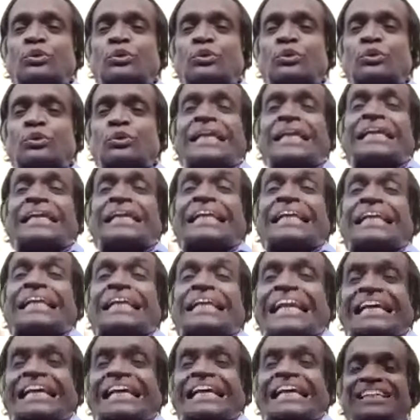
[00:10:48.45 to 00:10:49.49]
It is only
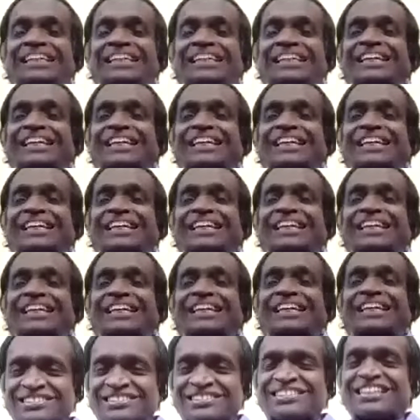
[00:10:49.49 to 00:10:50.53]
delayed. Not
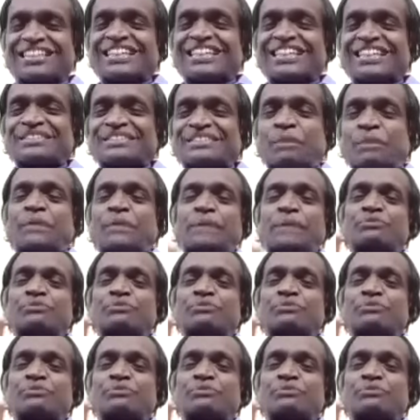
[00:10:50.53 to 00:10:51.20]
only justice,